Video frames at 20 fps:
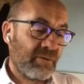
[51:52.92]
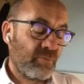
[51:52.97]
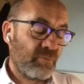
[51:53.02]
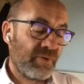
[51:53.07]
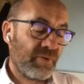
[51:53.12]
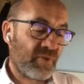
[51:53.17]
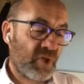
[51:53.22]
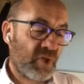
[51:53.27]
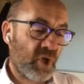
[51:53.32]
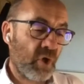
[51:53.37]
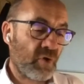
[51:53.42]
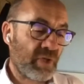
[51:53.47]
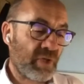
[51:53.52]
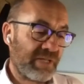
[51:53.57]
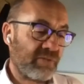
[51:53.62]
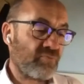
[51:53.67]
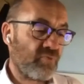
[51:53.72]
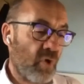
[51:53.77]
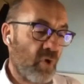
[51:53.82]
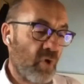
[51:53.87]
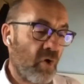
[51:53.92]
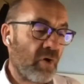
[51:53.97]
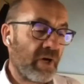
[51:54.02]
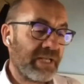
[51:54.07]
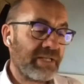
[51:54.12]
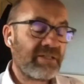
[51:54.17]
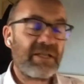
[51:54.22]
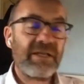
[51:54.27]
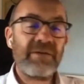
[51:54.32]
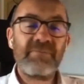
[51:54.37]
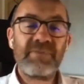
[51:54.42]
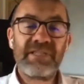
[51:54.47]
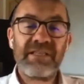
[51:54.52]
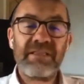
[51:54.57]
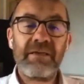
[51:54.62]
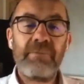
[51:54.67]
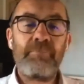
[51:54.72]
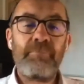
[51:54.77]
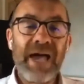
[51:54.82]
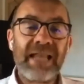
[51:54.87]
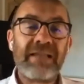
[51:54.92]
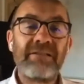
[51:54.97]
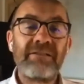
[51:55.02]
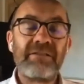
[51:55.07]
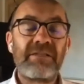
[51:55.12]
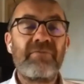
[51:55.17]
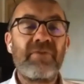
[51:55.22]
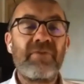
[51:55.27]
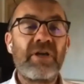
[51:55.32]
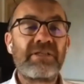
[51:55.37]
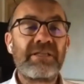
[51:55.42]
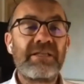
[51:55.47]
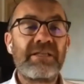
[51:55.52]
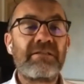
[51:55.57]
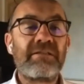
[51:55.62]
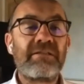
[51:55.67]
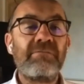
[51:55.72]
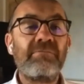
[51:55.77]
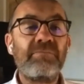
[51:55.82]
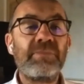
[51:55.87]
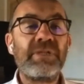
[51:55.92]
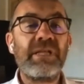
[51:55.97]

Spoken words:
we've got it wrong in terms of the balance of our system.